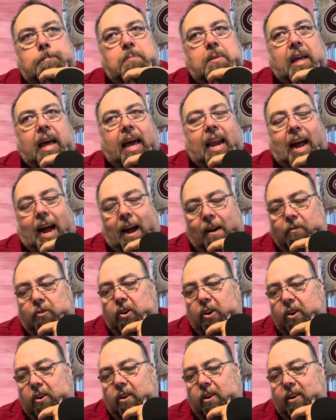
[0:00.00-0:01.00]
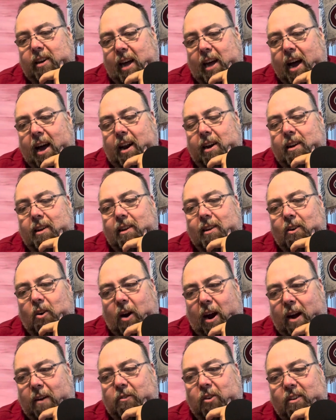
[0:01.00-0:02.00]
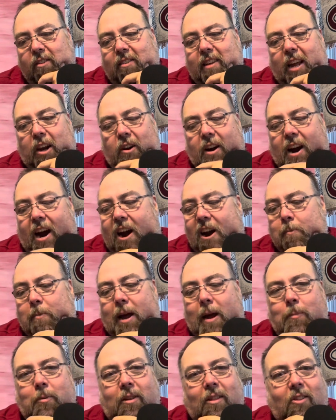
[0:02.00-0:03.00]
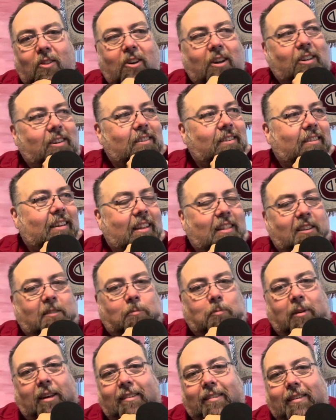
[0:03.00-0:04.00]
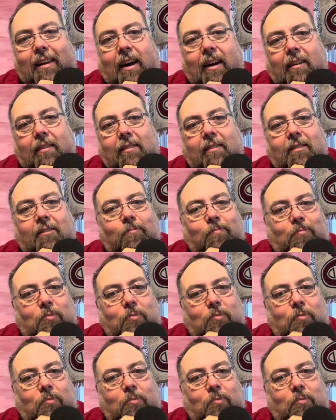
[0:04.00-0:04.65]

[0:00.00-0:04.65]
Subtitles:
and after you're done, or after you sign your hiring paper and look at you and say, this place sucks,